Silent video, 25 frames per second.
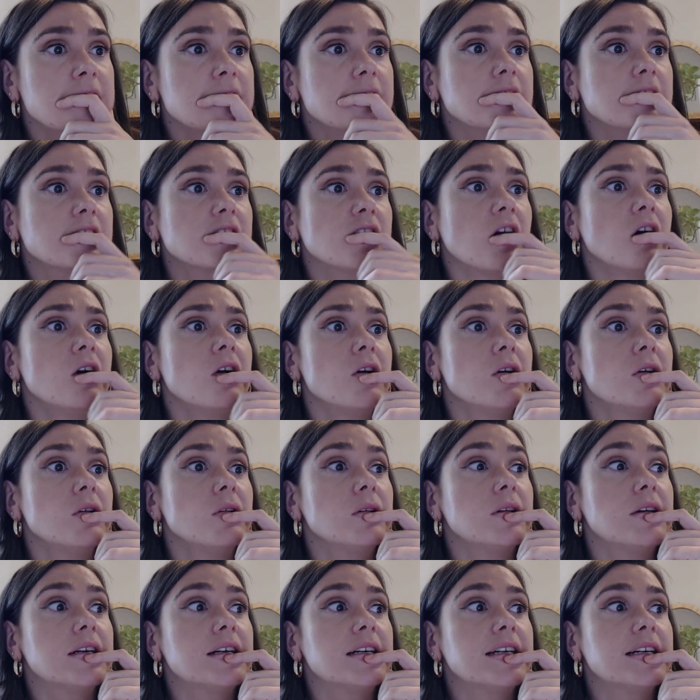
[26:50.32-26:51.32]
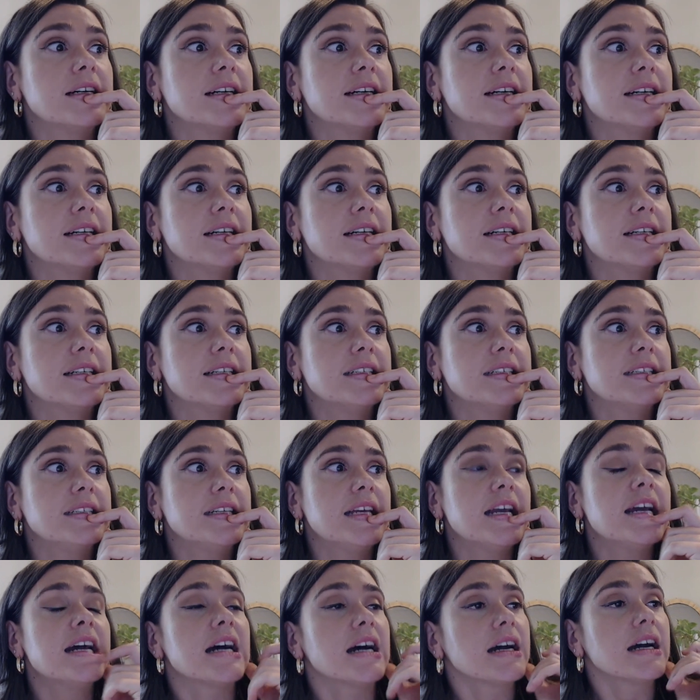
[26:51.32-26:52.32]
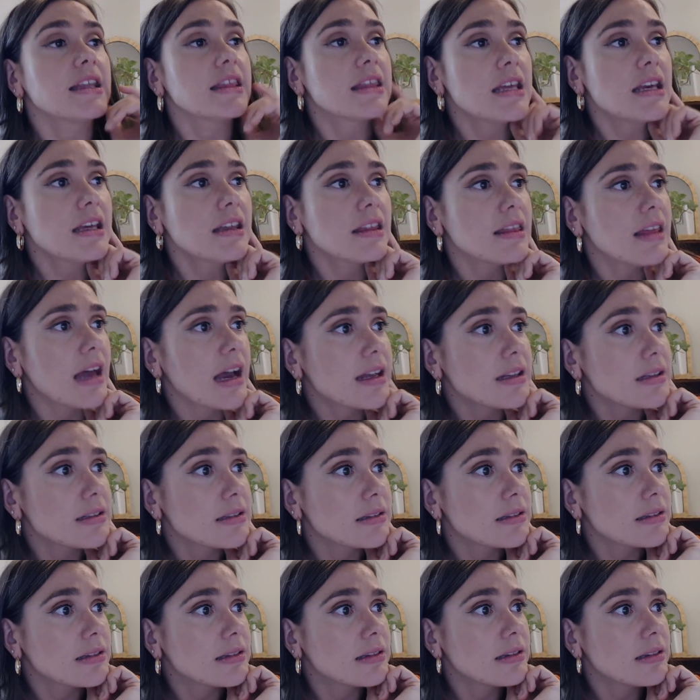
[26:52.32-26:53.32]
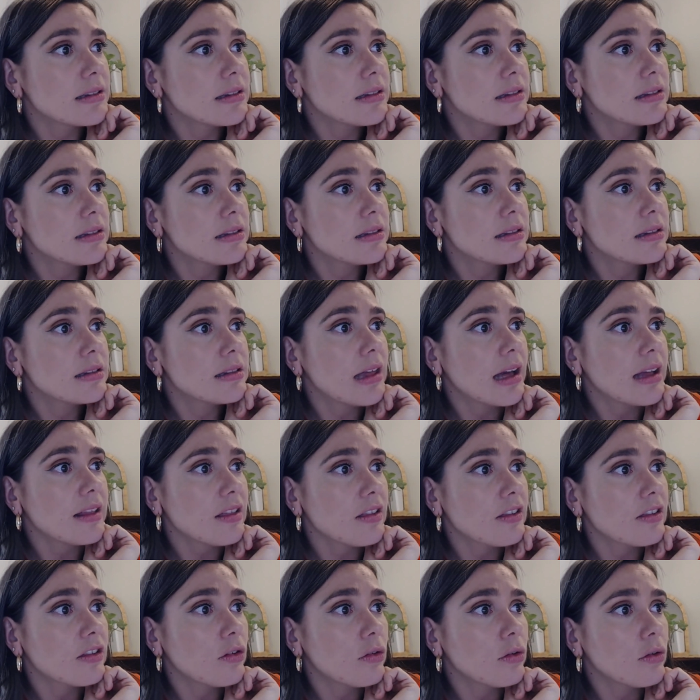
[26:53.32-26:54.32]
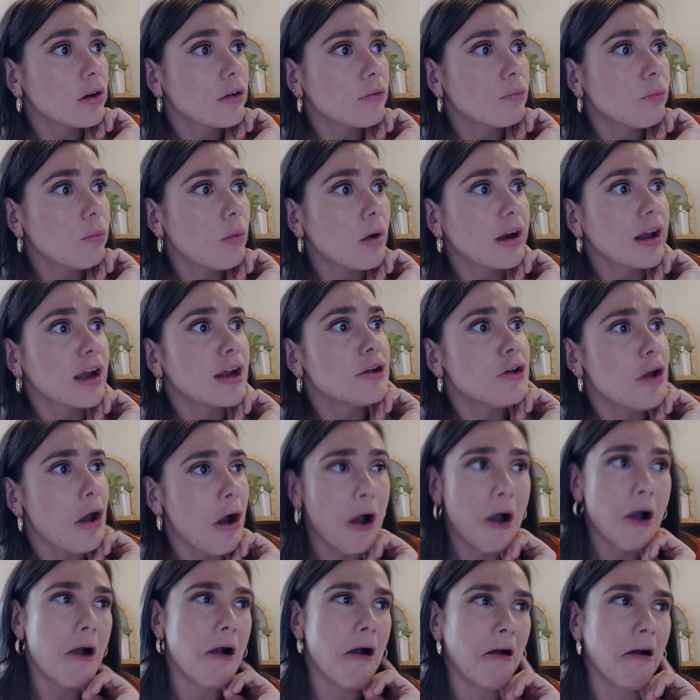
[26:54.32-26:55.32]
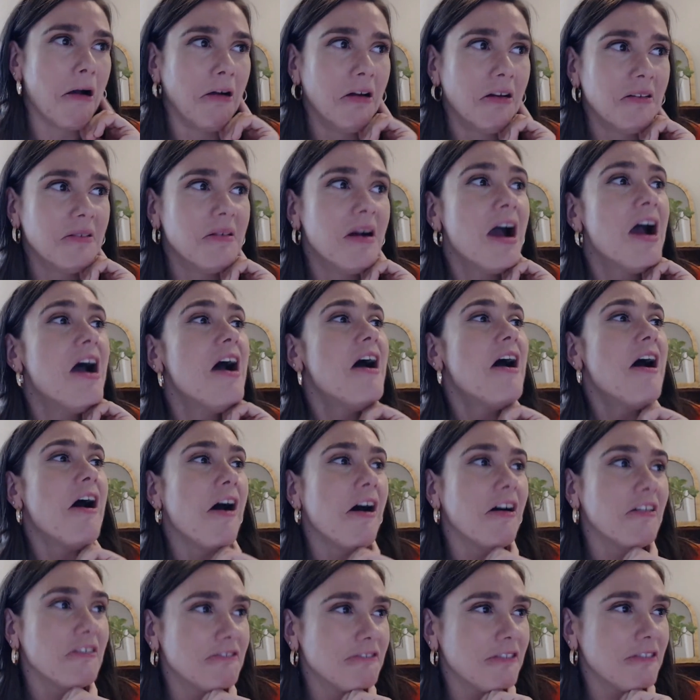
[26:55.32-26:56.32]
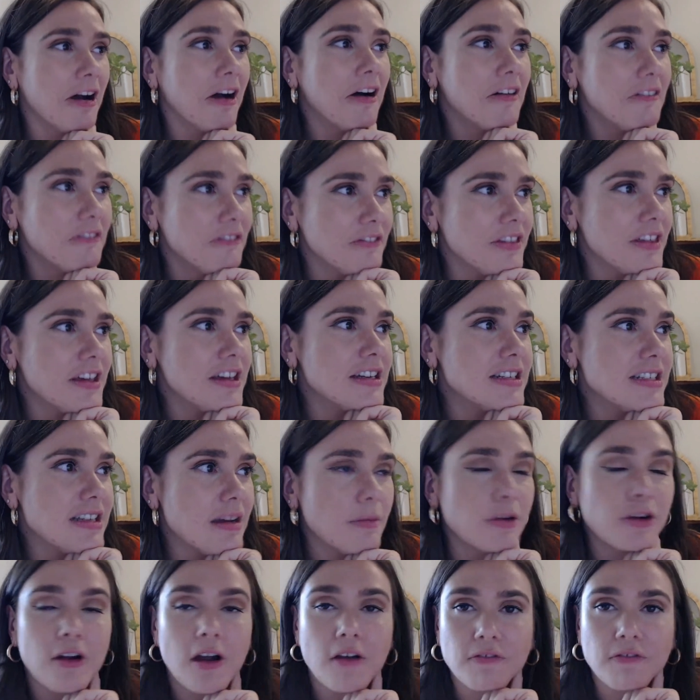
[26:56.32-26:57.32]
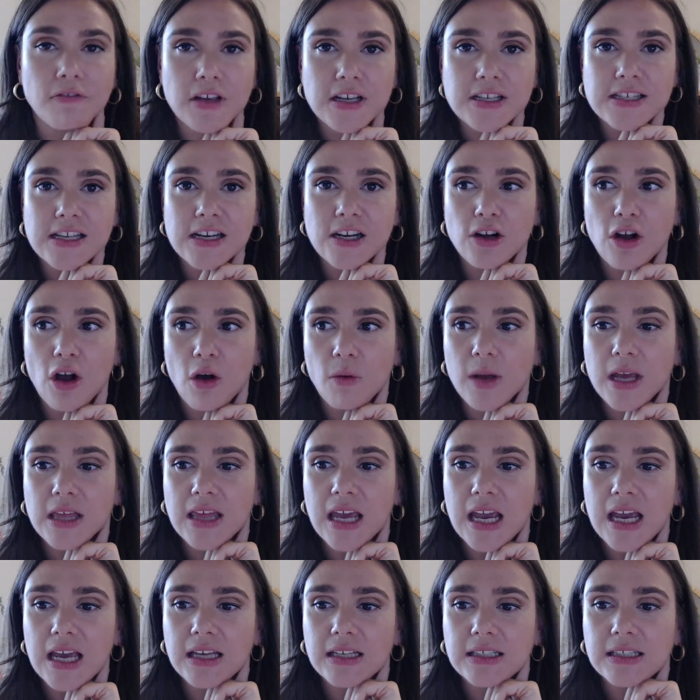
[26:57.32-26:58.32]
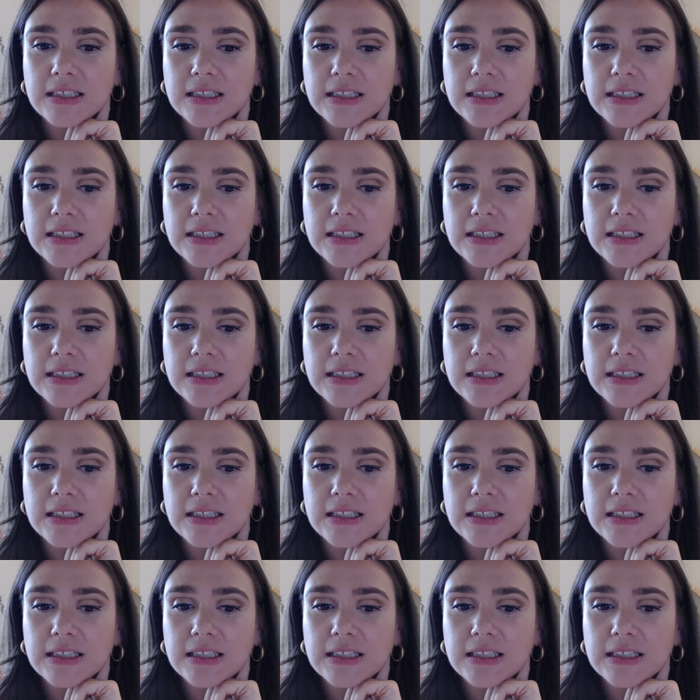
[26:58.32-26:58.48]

So, yeah, I think that's sort of what I know of the demographics that are going there.